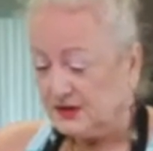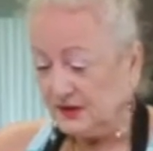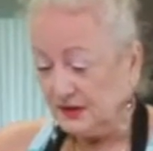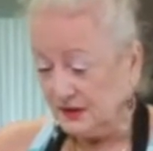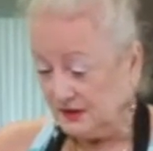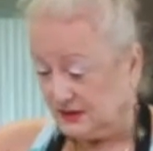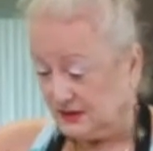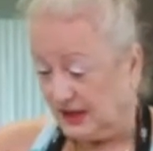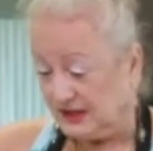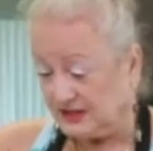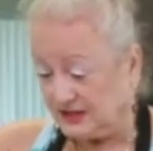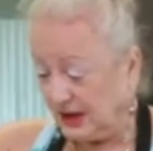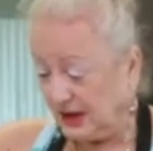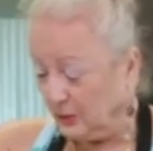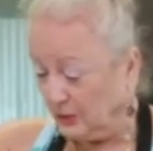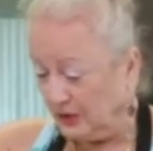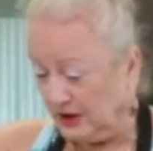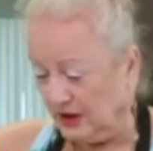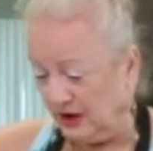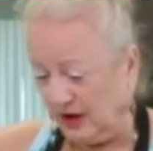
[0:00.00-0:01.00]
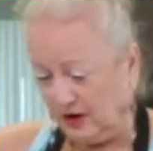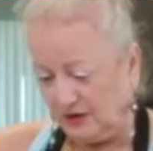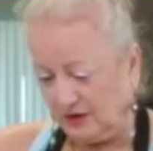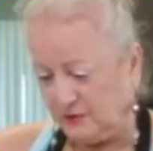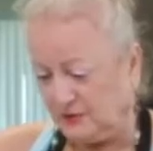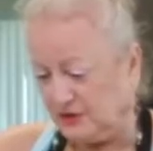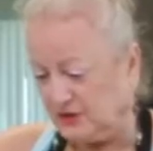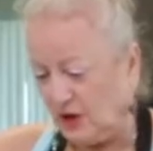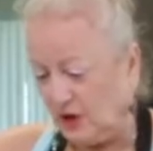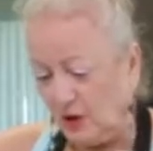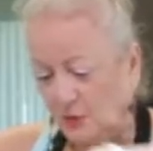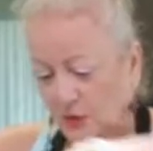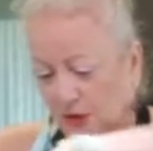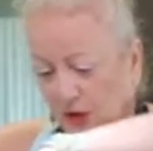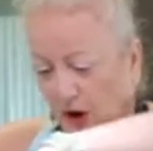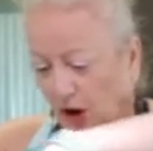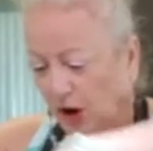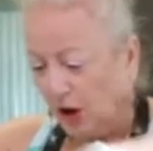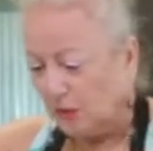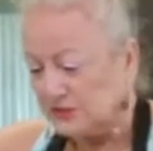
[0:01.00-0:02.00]
That's how we are. We're
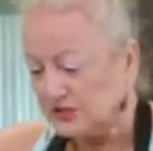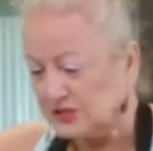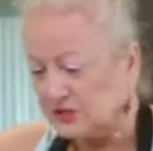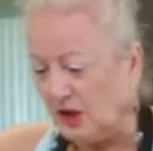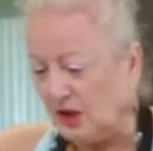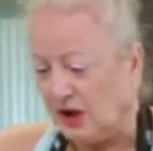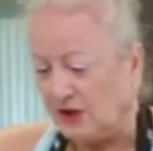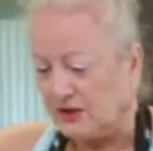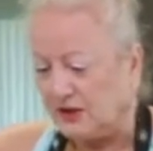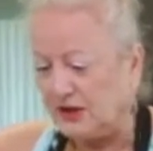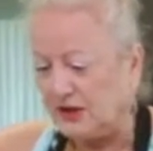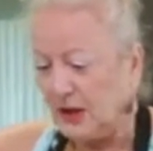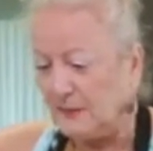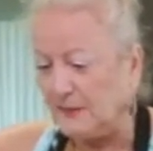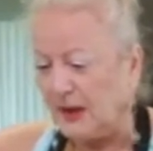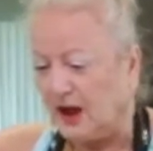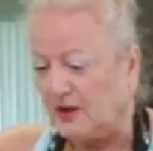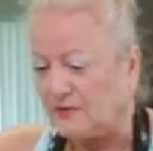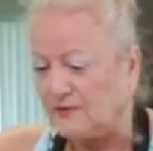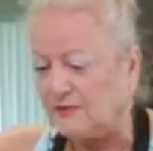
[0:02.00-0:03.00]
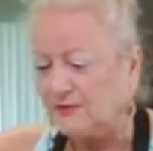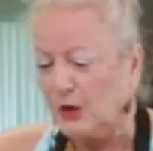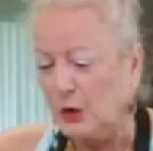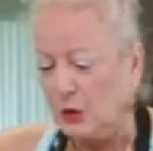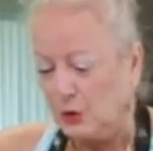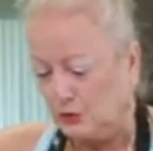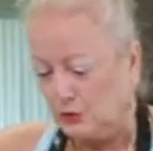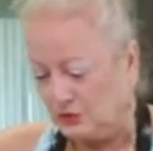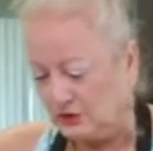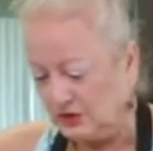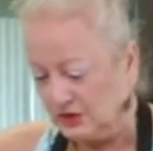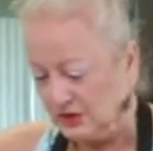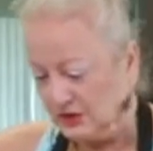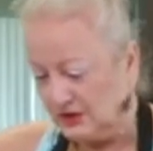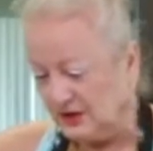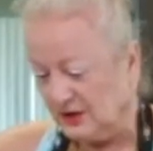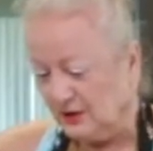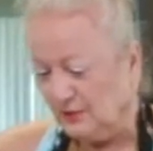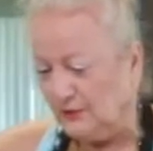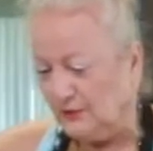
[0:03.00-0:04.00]
always talking about food.
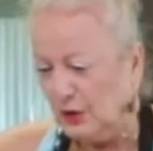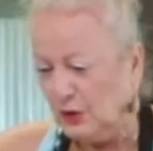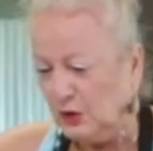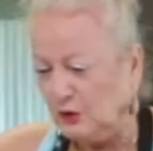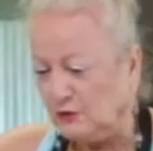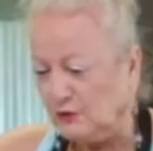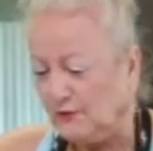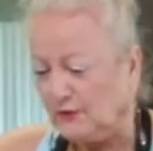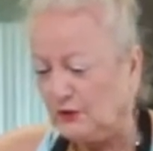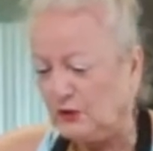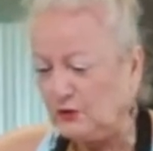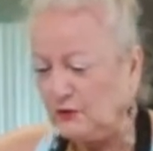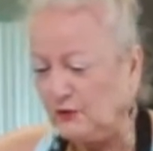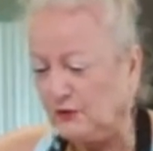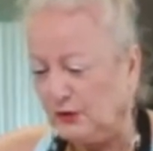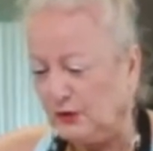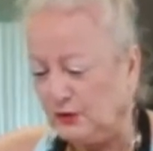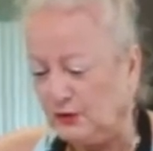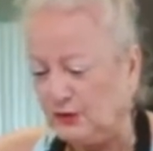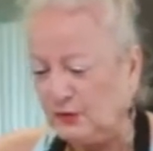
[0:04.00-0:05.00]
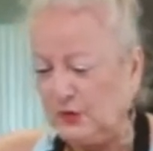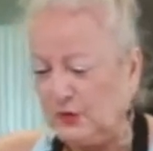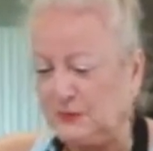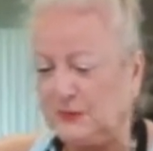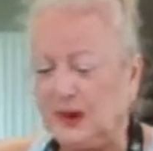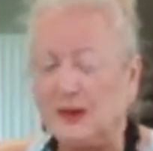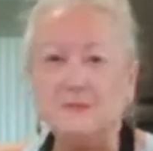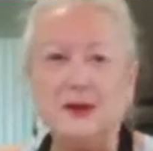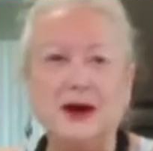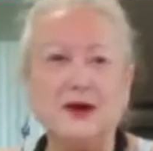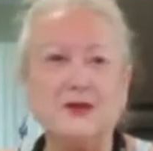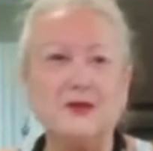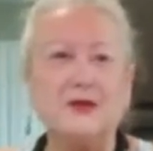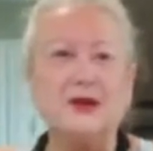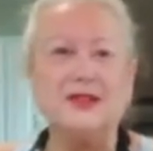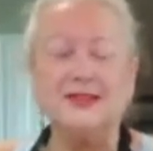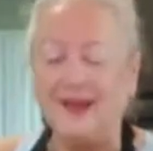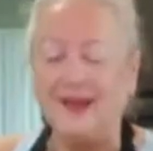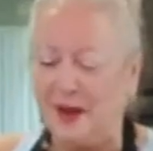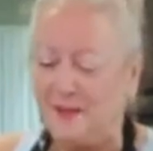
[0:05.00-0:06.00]
Food, food, food. When my
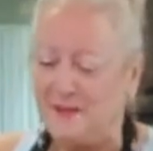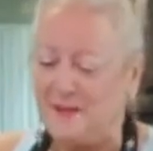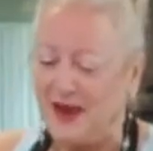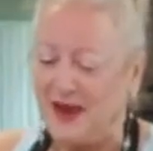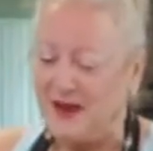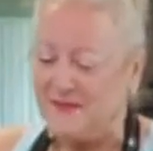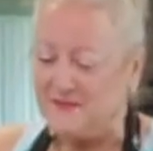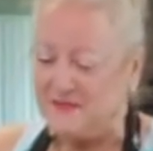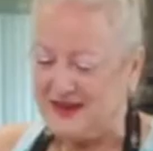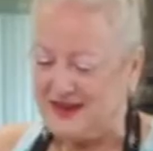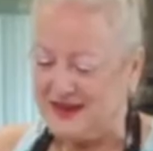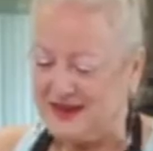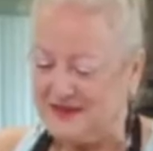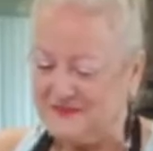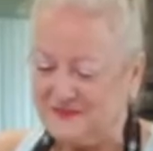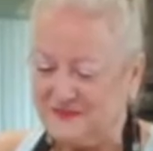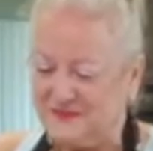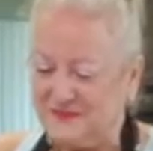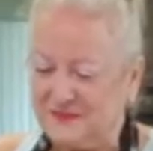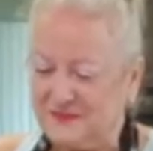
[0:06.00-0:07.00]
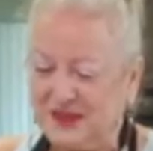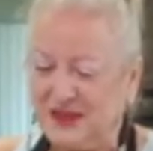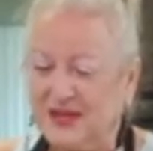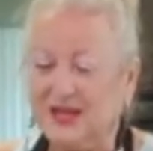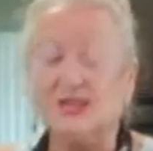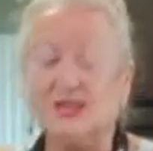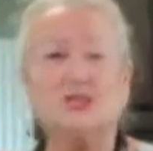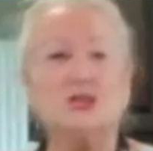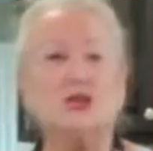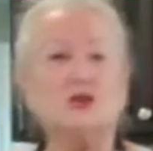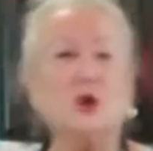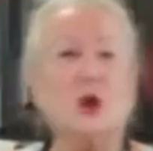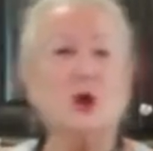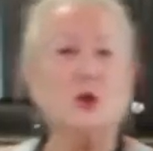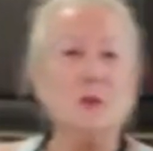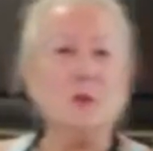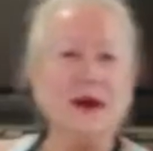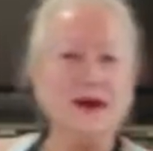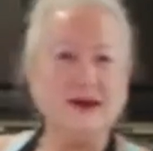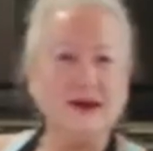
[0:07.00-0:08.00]
mother-in-law met me, she told
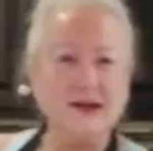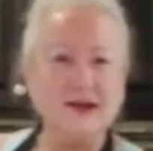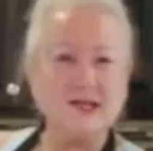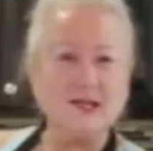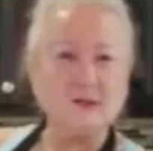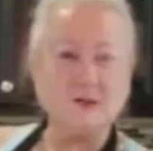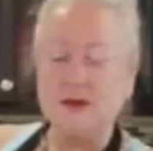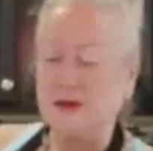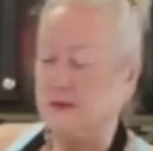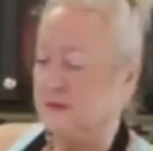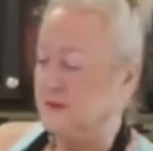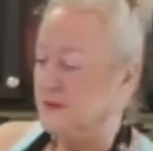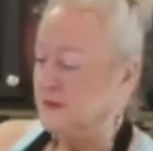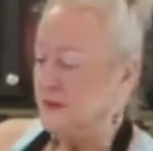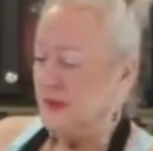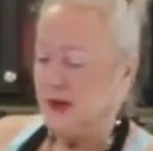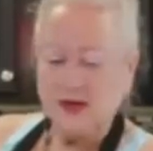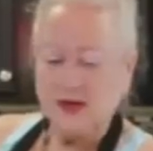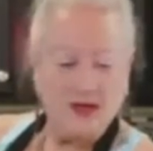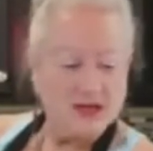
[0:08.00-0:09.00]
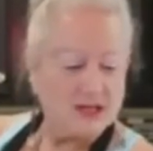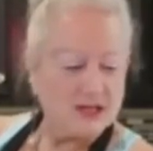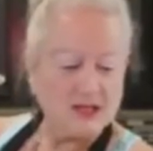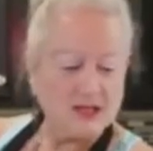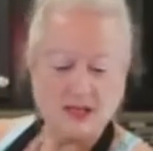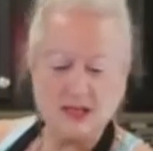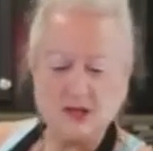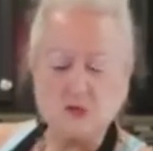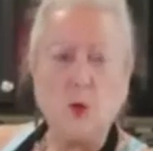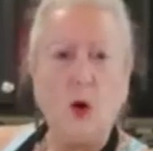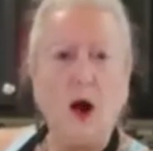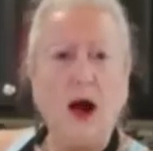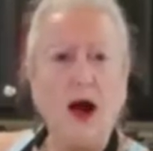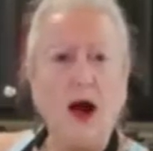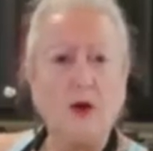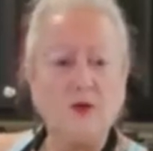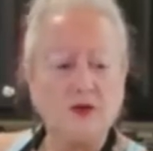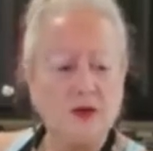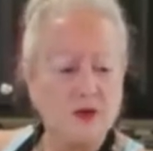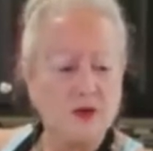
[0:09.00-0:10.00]
my husband, she says,
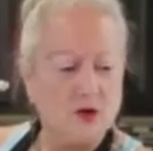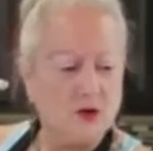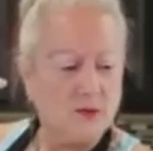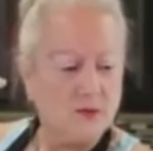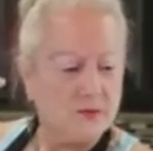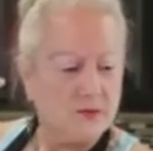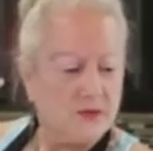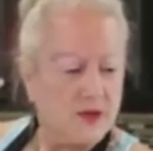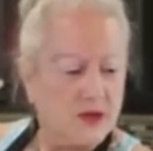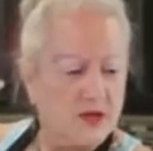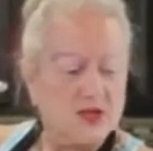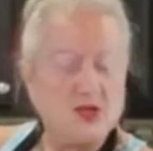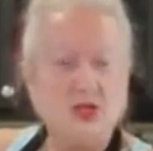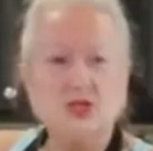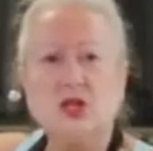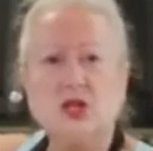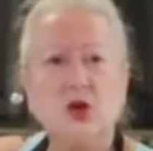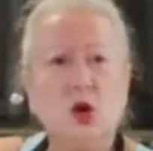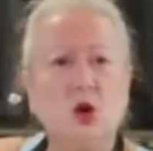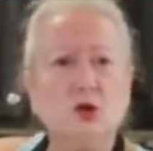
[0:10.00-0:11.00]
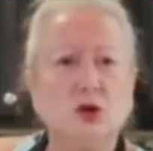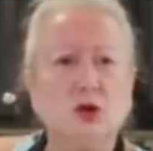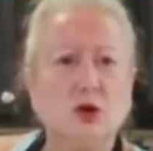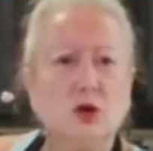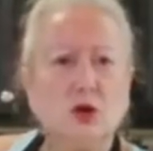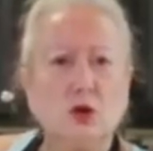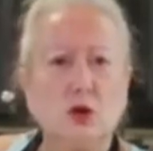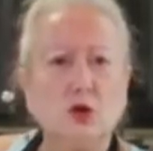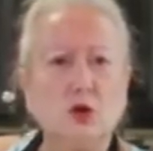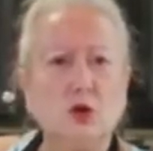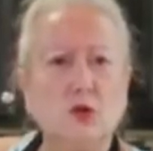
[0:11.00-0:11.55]
wow, you know, she's the only girl you